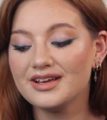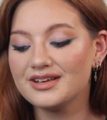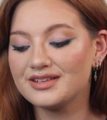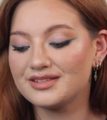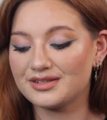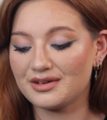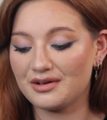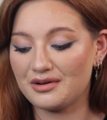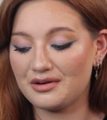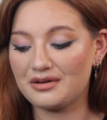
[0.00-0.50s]

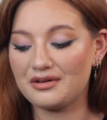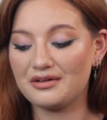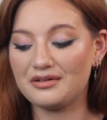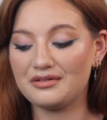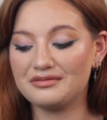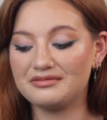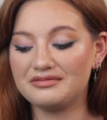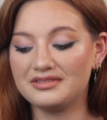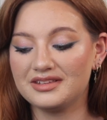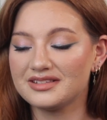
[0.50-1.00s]
So
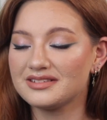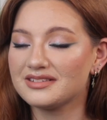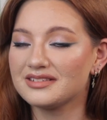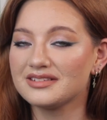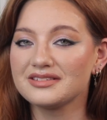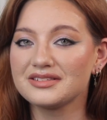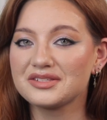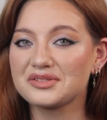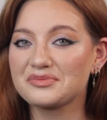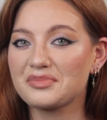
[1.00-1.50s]
this
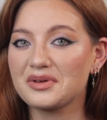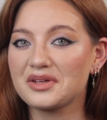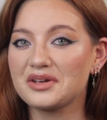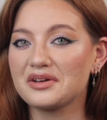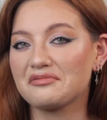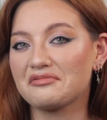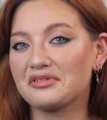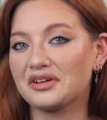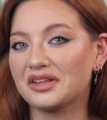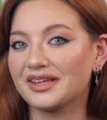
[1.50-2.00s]
has been
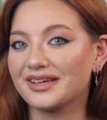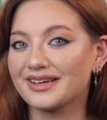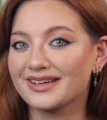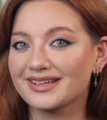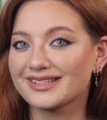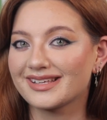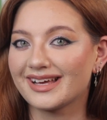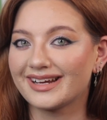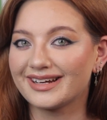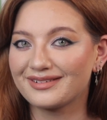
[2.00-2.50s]
a really
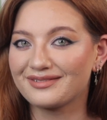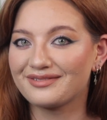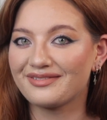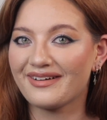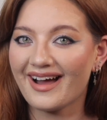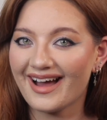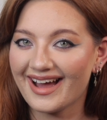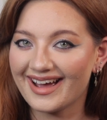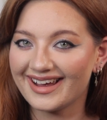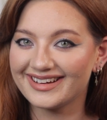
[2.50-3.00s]
exciting
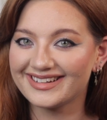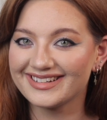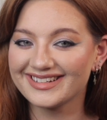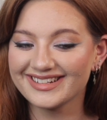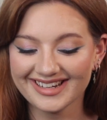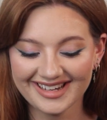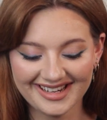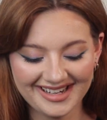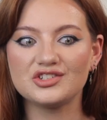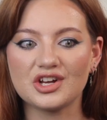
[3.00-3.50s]
find.
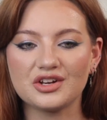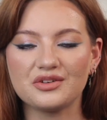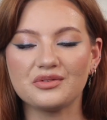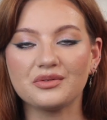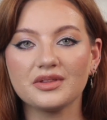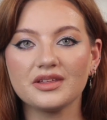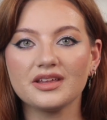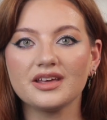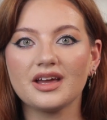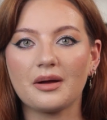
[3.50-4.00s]

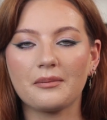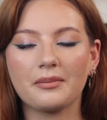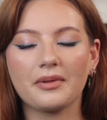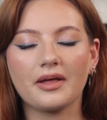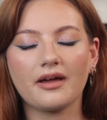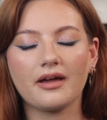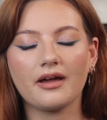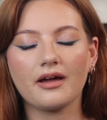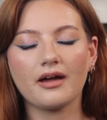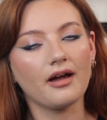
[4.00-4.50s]
Genuinely, I'm
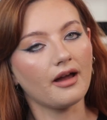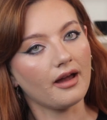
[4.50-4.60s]
like,